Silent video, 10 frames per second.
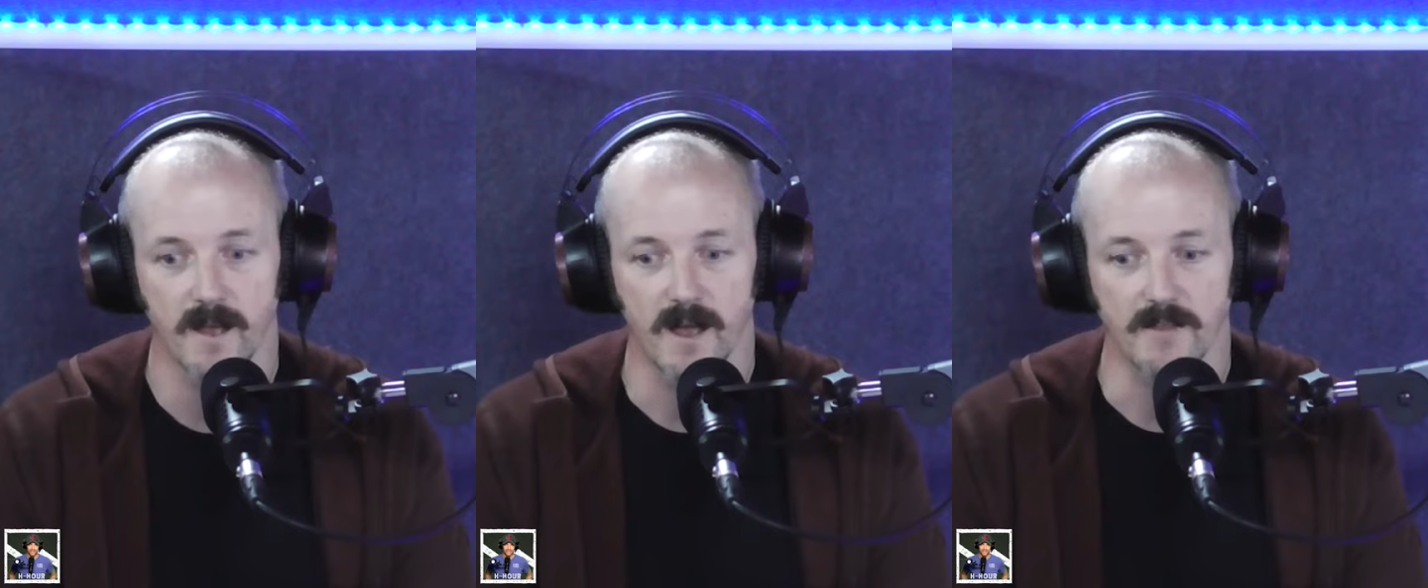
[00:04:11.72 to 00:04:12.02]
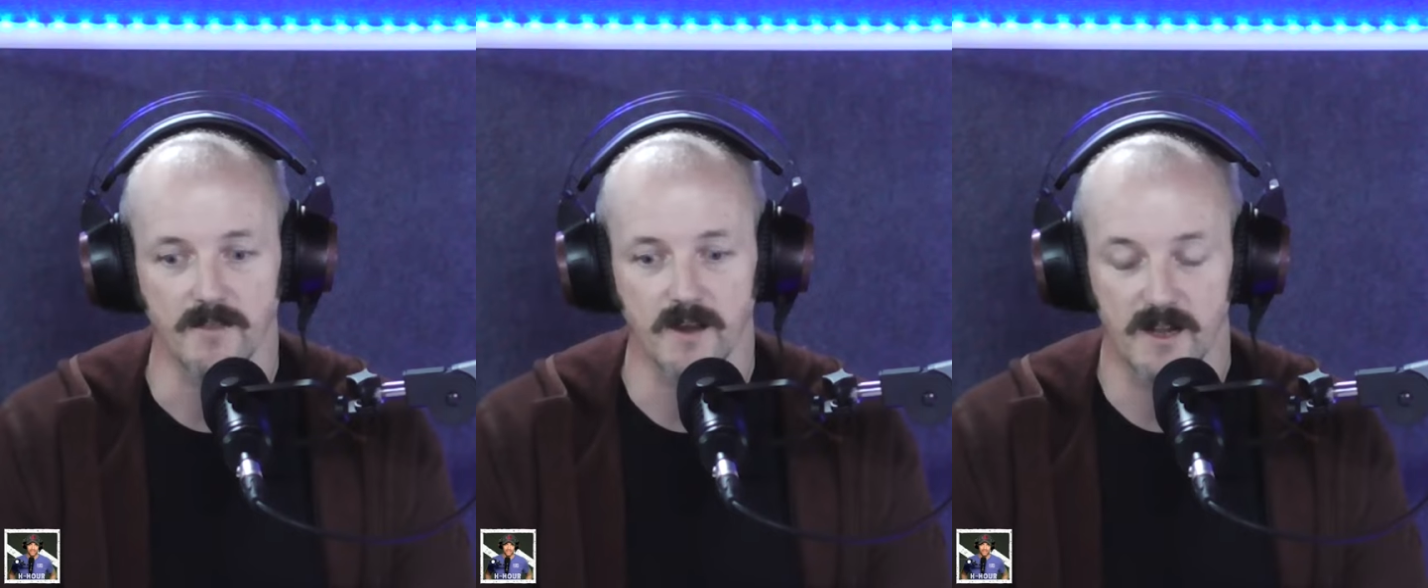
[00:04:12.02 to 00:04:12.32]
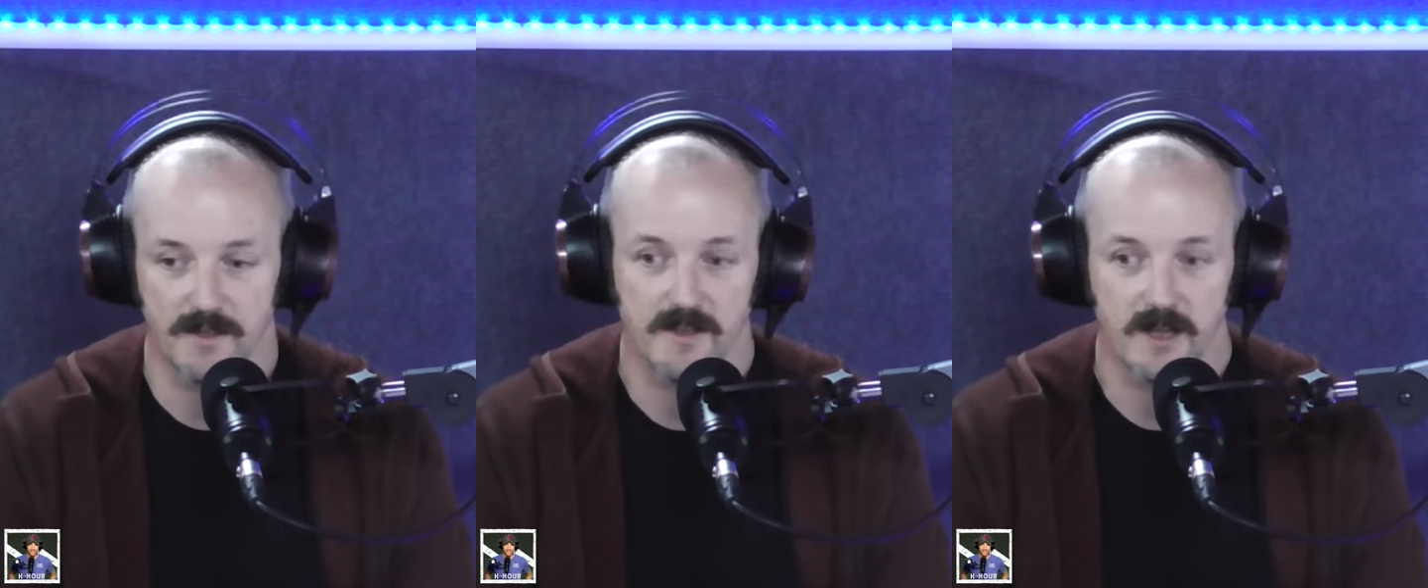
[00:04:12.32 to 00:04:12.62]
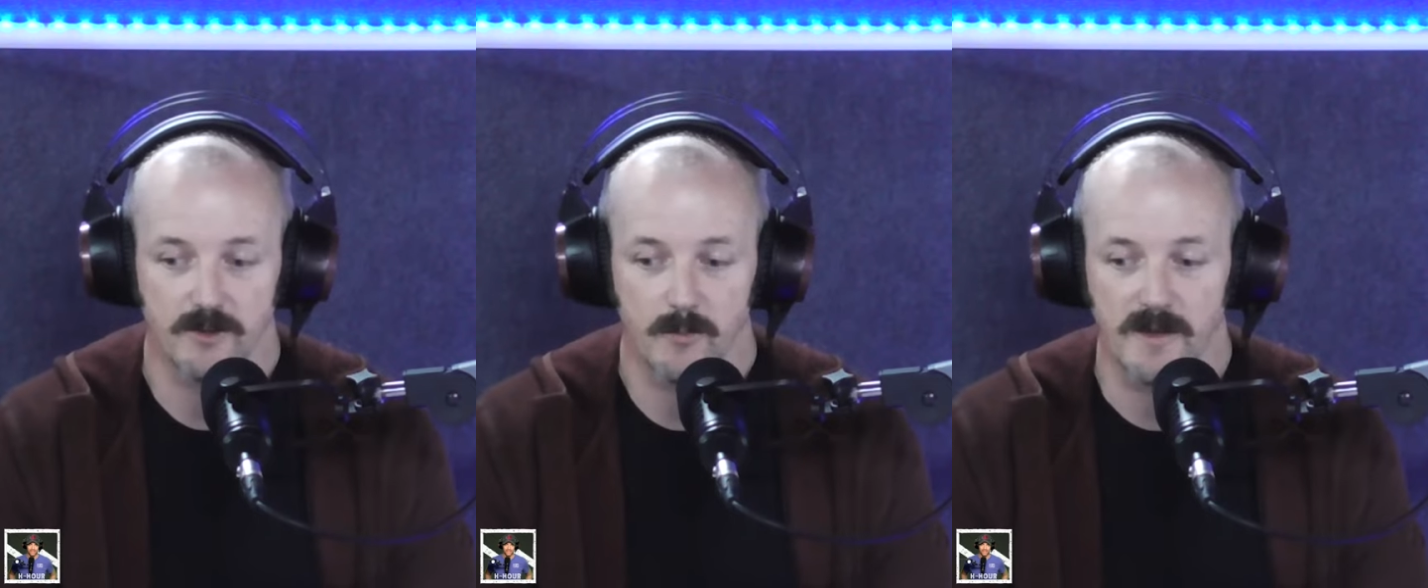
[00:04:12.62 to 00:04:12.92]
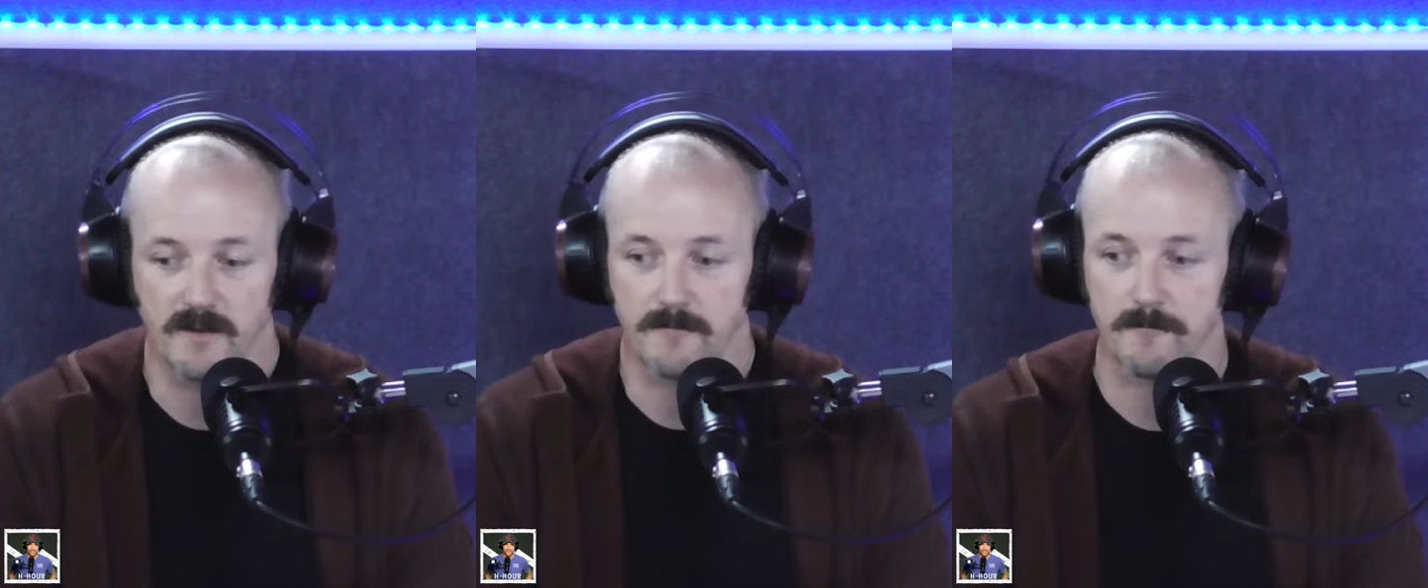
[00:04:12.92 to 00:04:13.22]
And I think they're
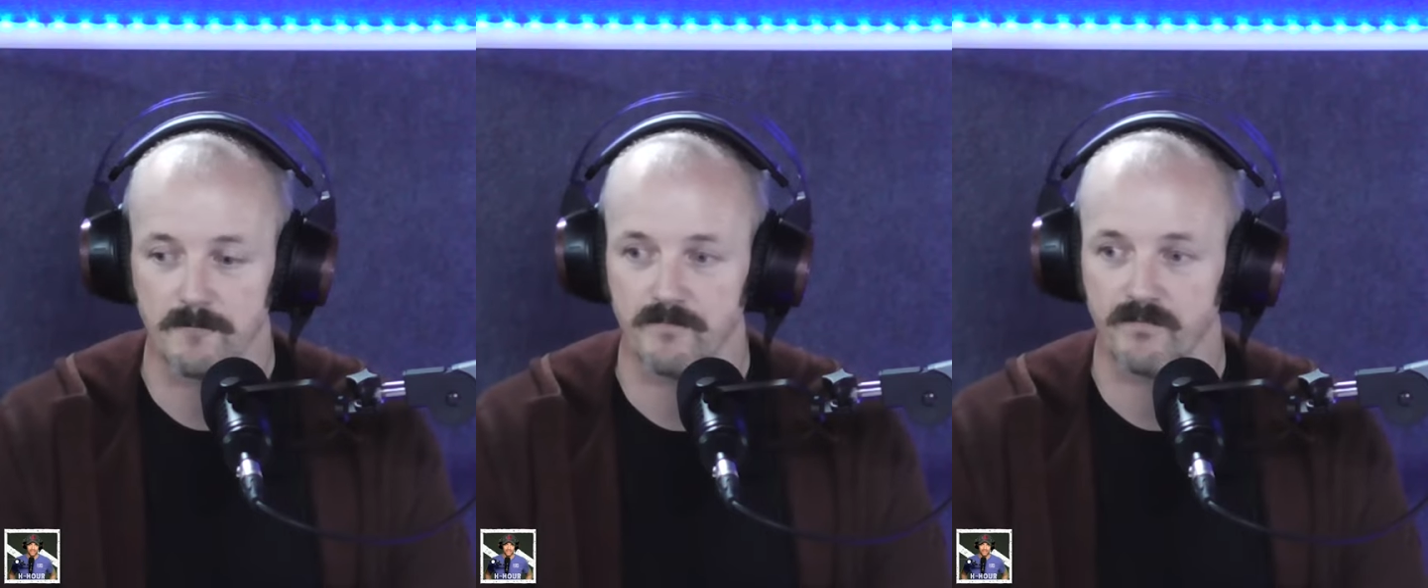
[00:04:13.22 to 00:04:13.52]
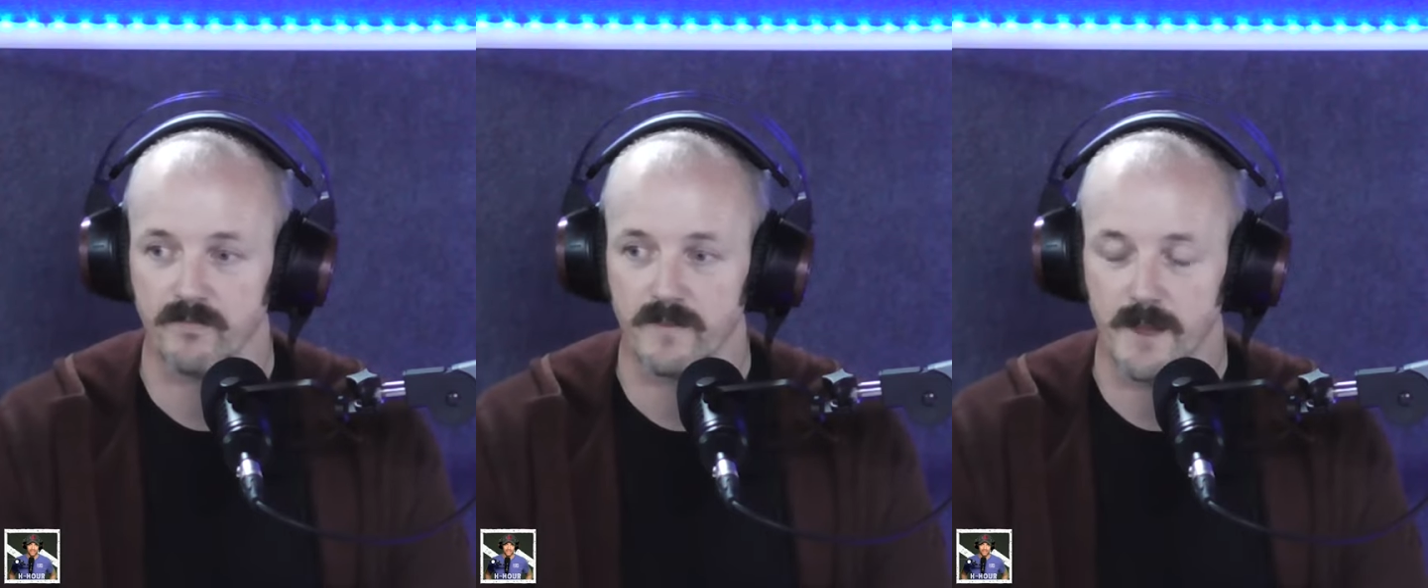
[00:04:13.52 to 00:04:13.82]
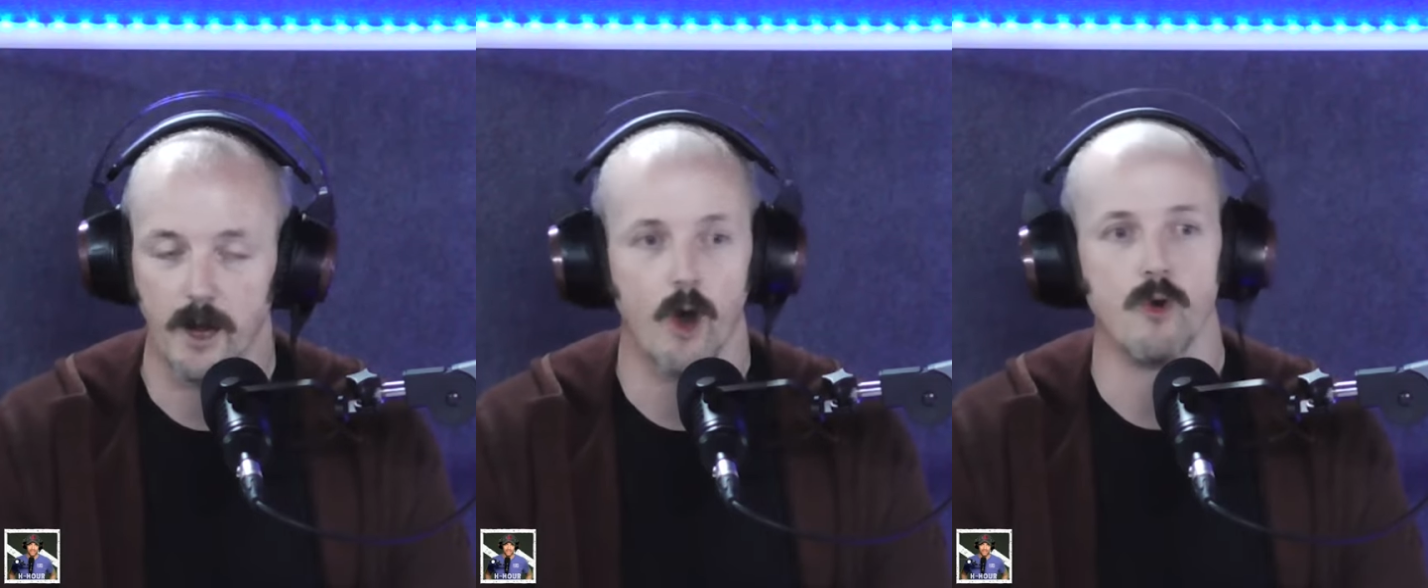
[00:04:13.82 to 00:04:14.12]
doing they're